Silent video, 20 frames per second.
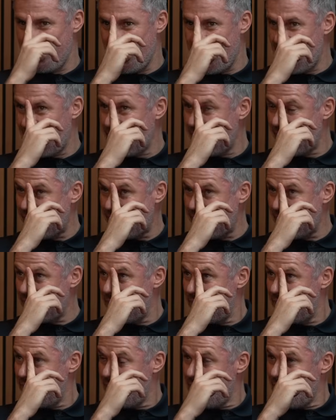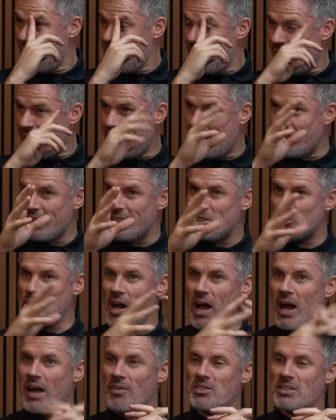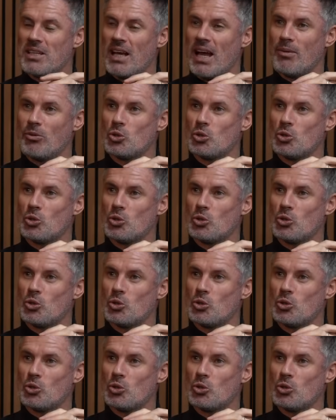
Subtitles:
and I think drive time